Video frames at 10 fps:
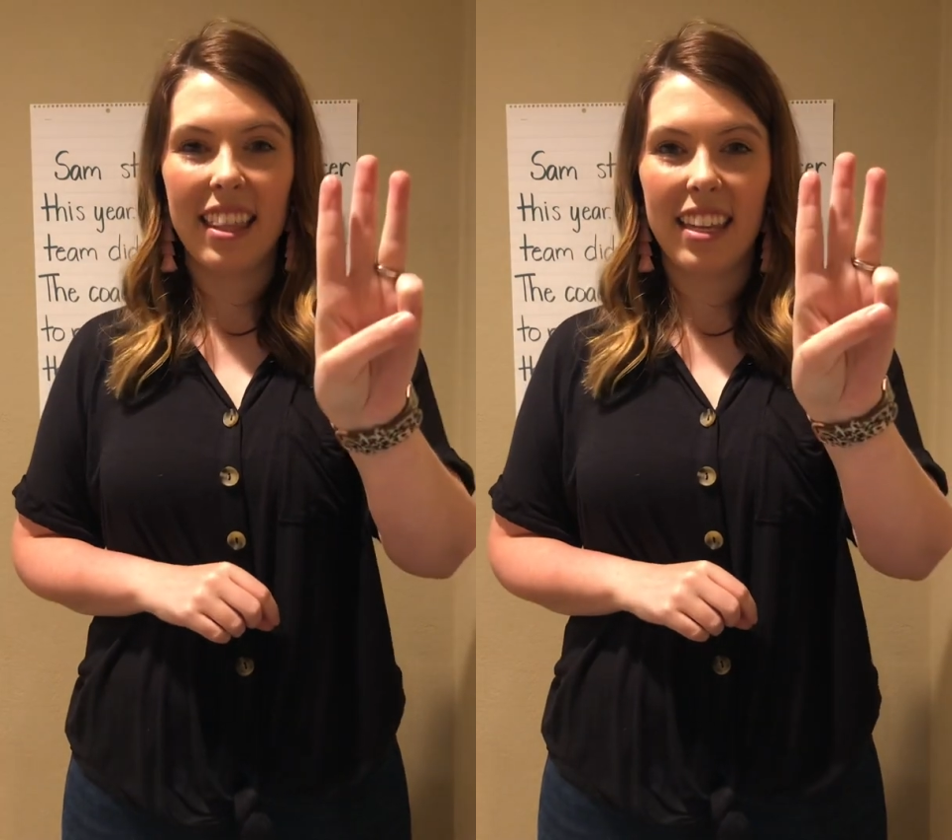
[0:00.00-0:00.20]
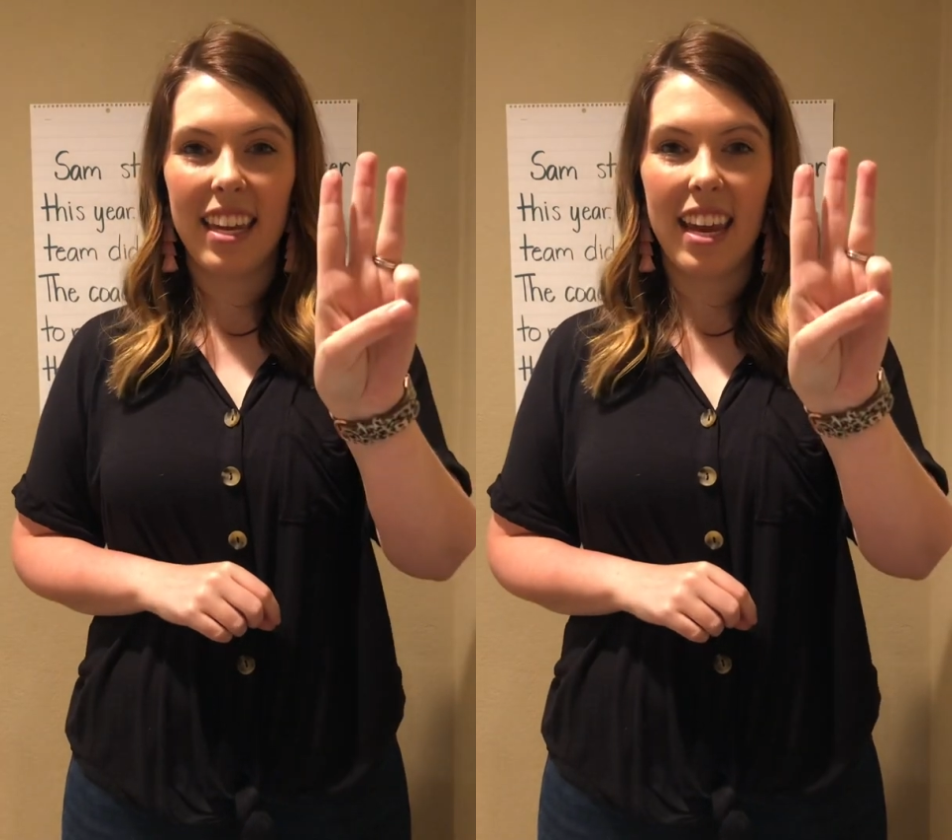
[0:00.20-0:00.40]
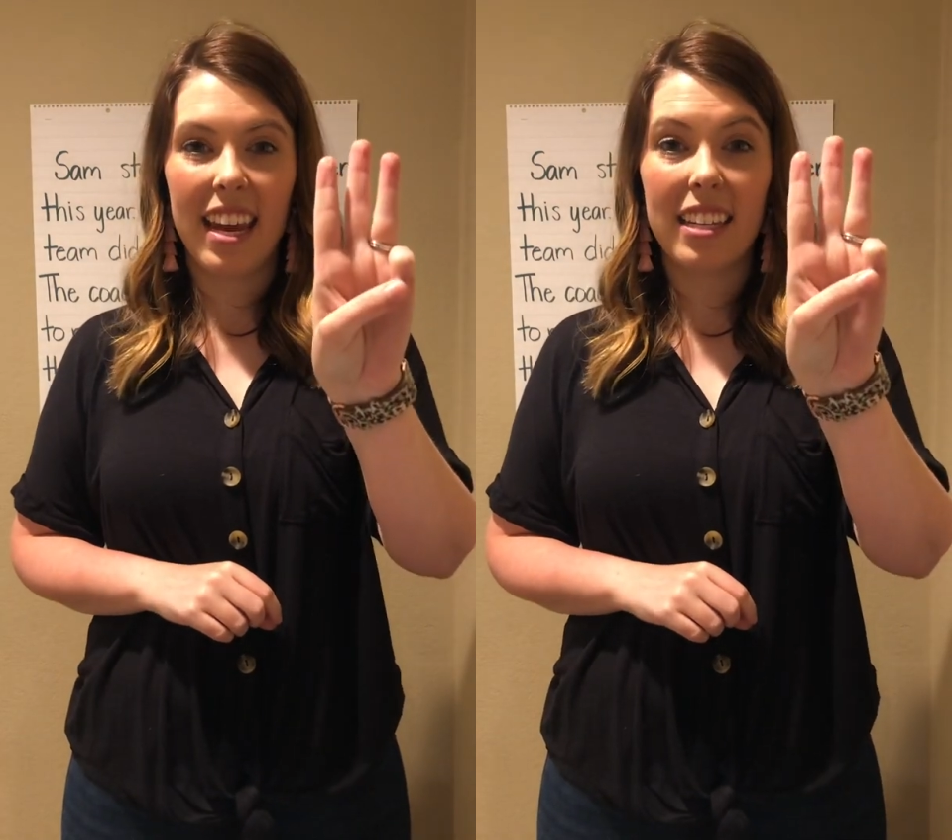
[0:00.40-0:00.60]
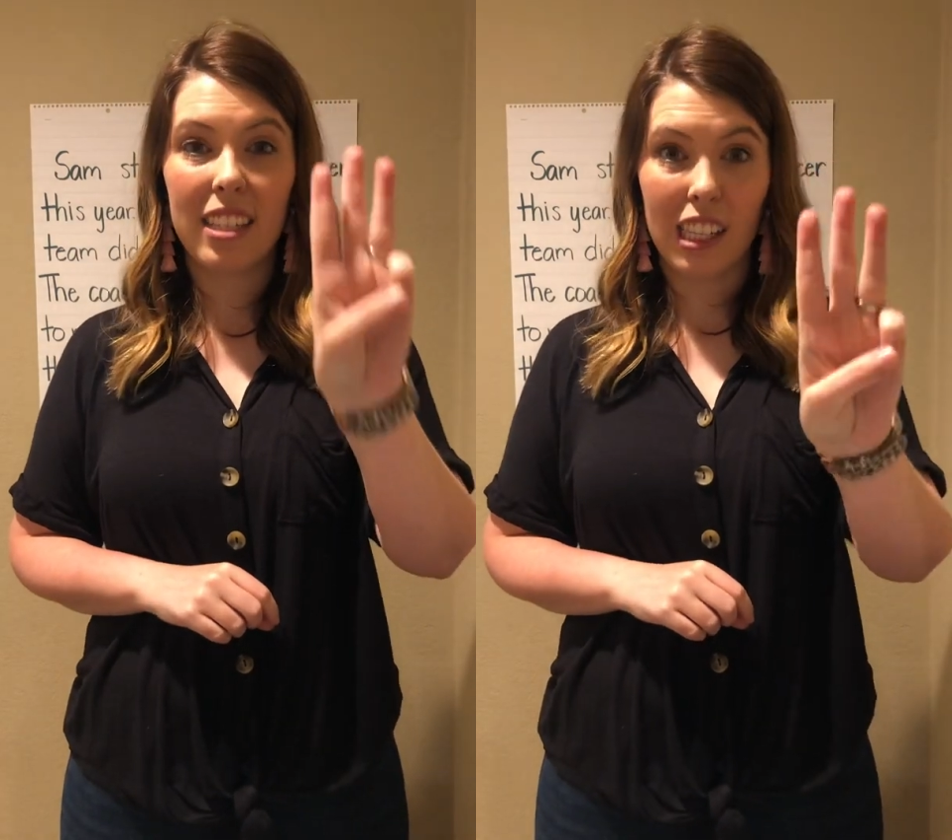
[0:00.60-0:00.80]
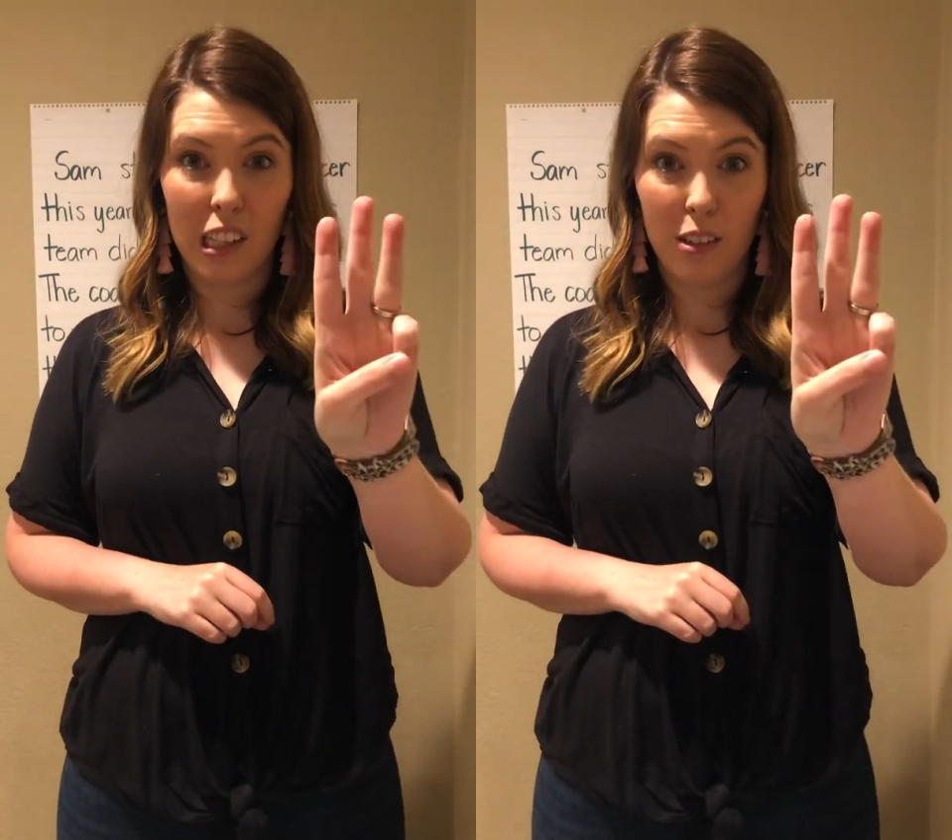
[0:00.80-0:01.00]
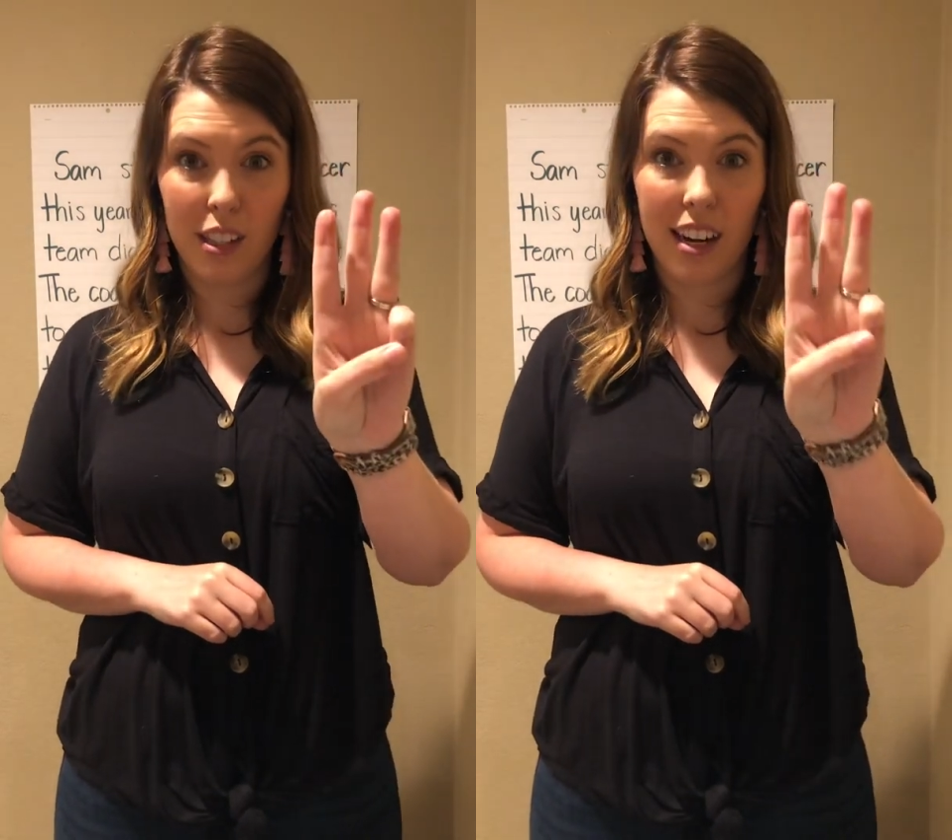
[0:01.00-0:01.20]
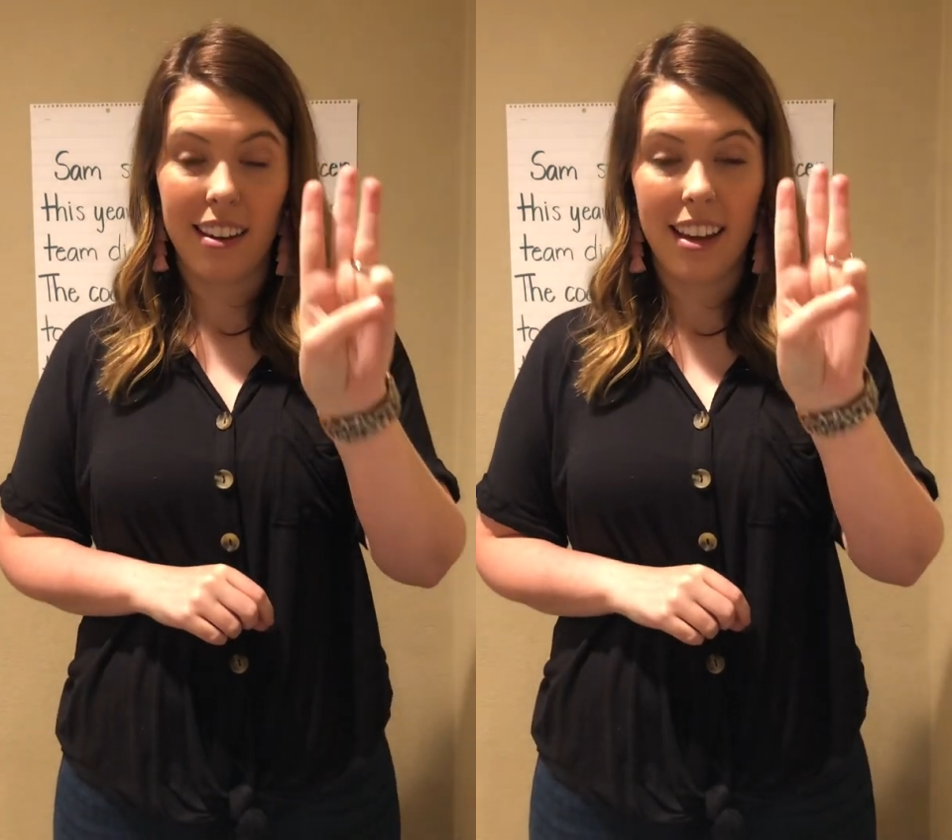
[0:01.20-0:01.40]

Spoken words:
the solution,